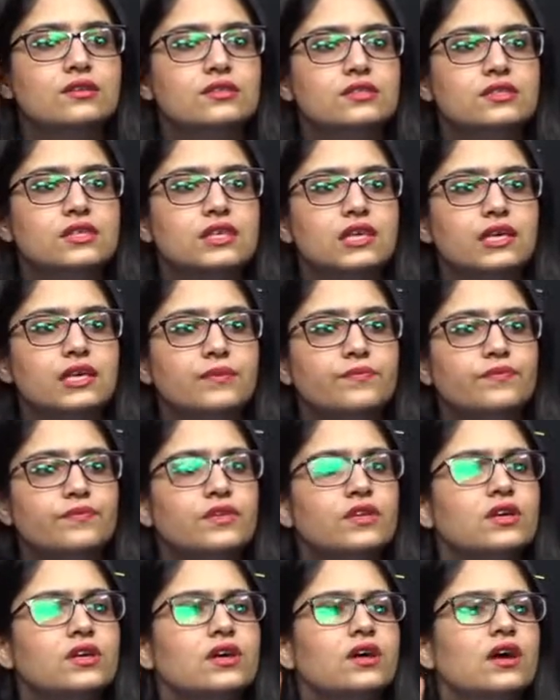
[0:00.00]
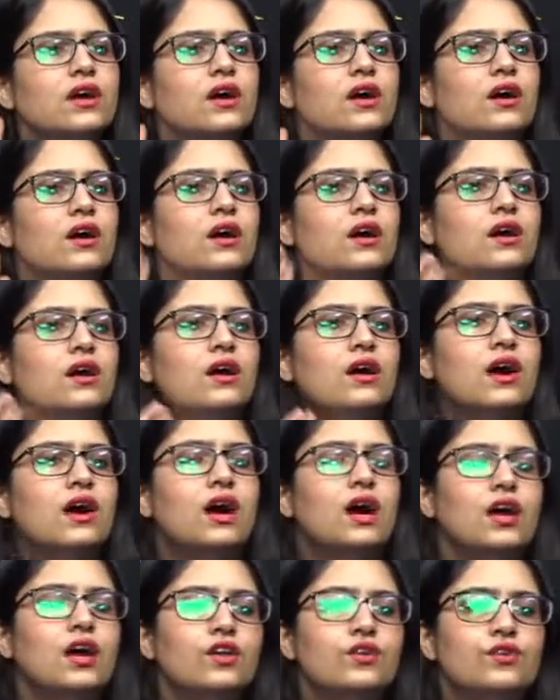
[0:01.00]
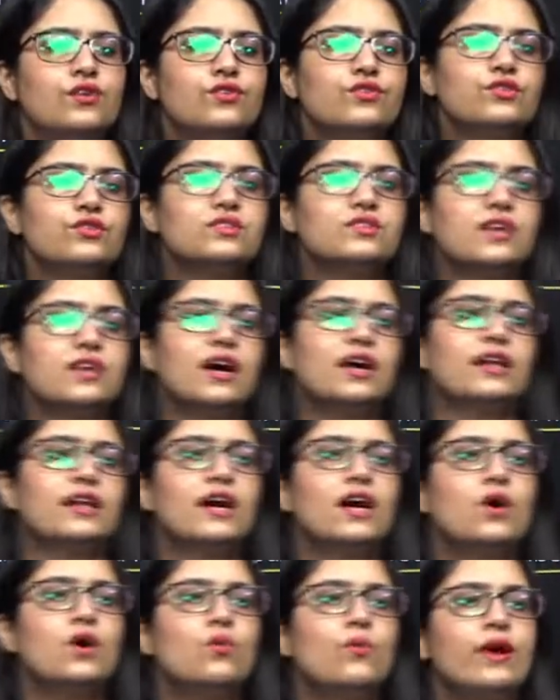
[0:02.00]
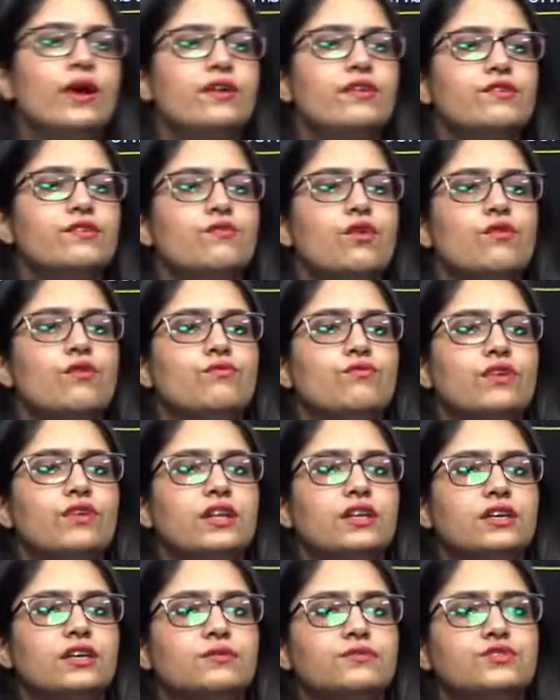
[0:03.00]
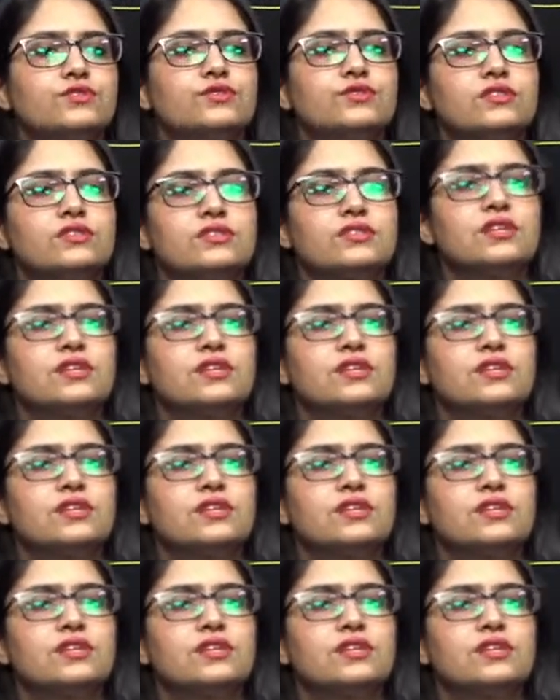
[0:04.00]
T. Hello Ruxana, very warm welcome to this